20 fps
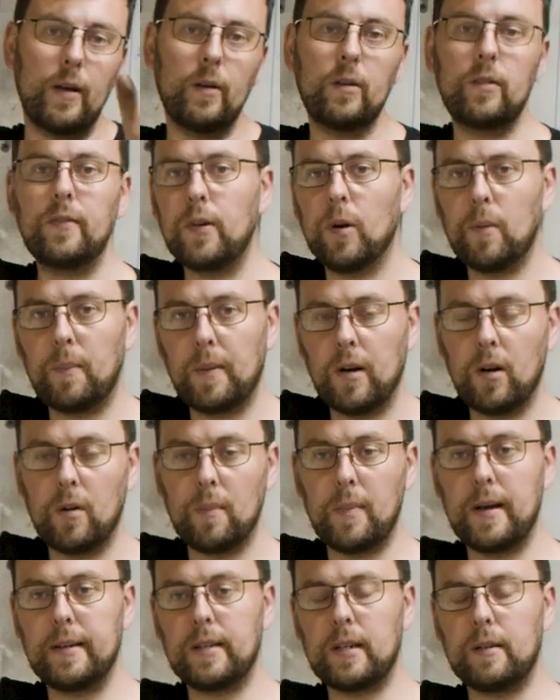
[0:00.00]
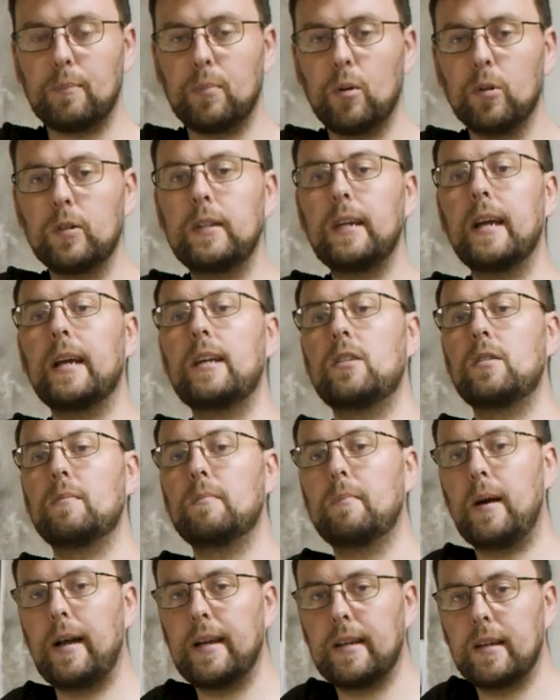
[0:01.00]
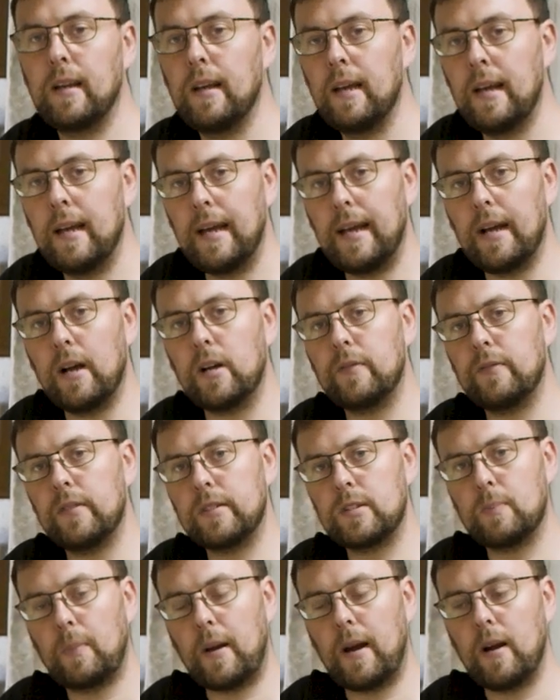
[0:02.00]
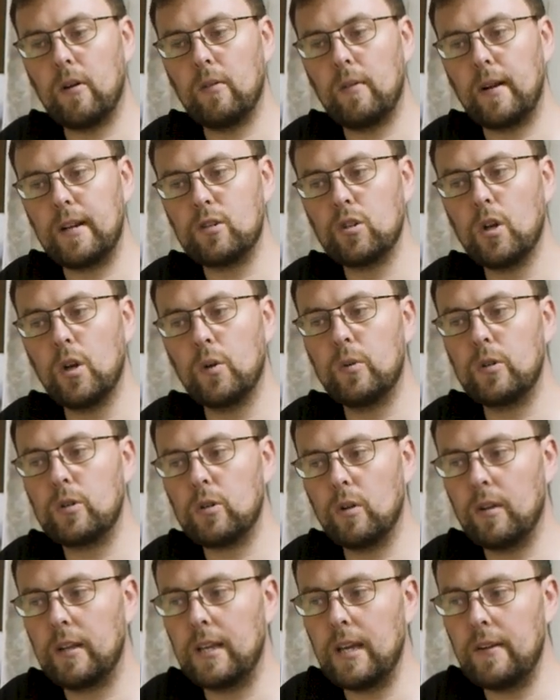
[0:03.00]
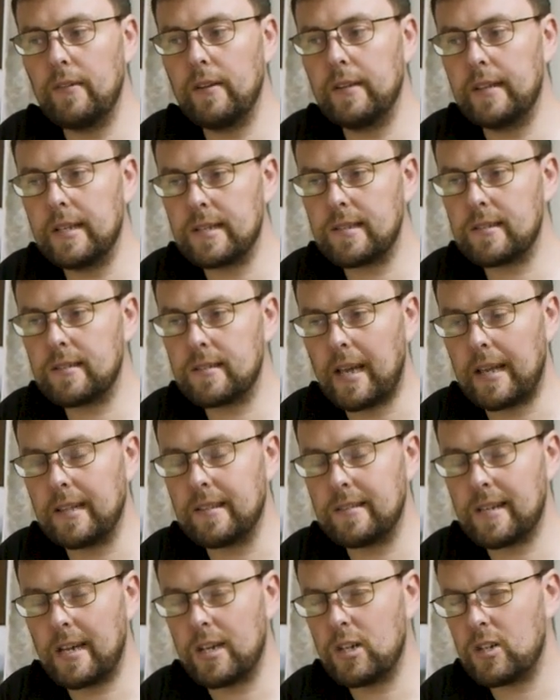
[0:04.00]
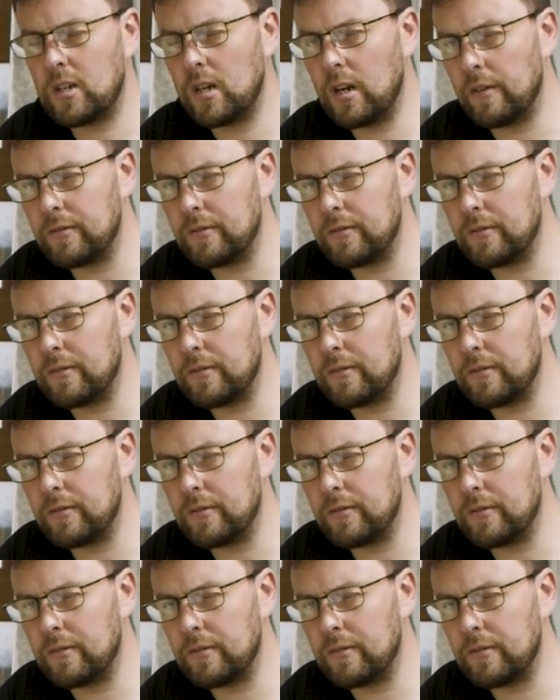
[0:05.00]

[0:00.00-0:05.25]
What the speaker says: out of your power band and put the engine back out of its power range, which will give you this sensation